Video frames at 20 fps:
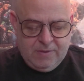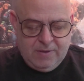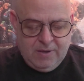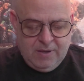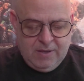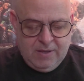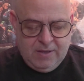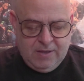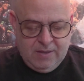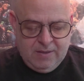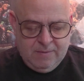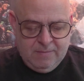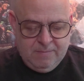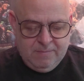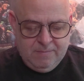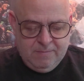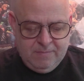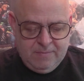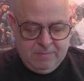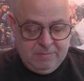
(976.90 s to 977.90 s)

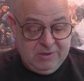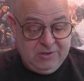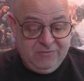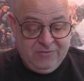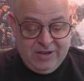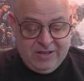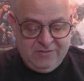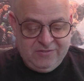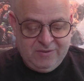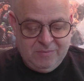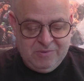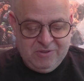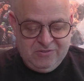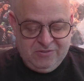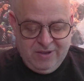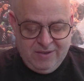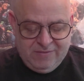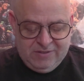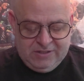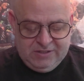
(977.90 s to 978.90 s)
But you've got some in the
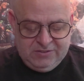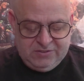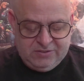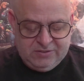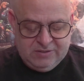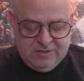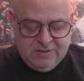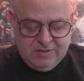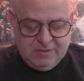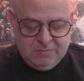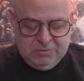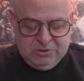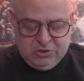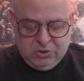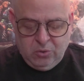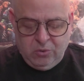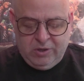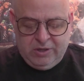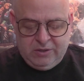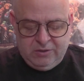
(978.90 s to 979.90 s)
70s. The
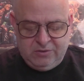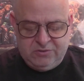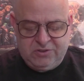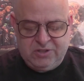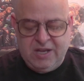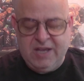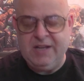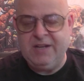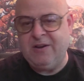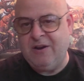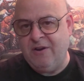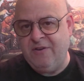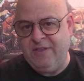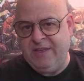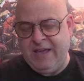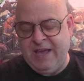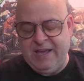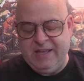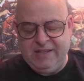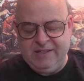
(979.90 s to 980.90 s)
majority, looks like, are
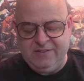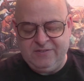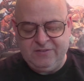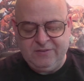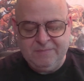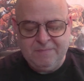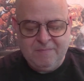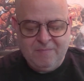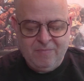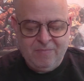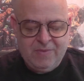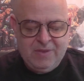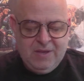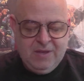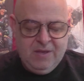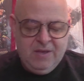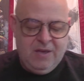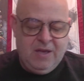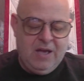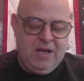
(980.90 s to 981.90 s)
the 80s.
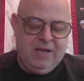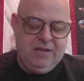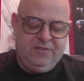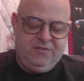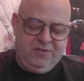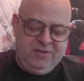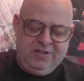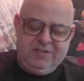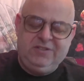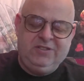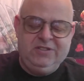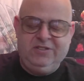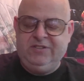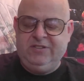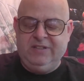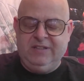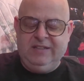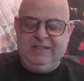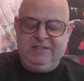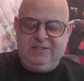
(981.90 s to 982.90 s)
So that's just
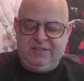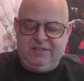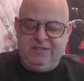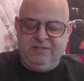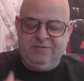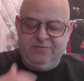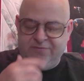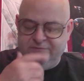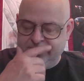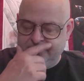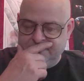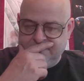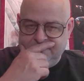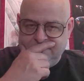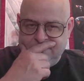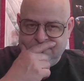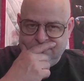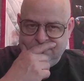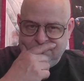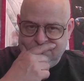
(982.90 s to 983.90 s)
a list of
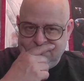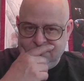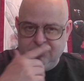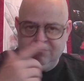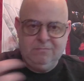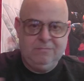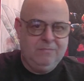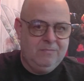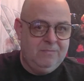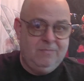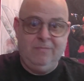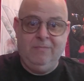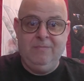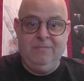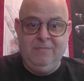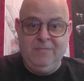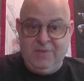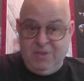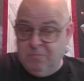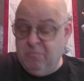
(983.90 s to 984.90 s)

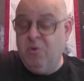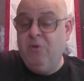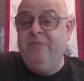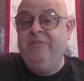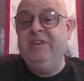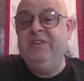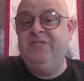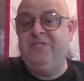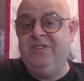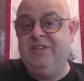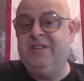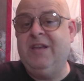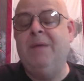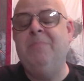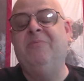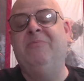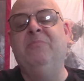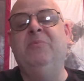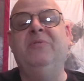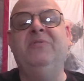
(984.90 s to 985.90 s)
the movies, the type
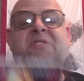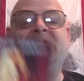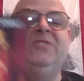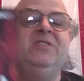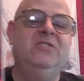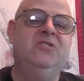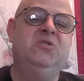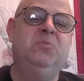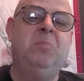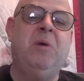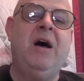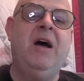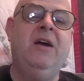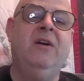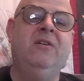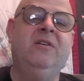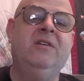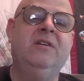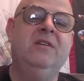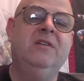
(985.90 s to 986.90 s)
of movies that
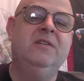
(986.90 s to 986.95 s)
inspired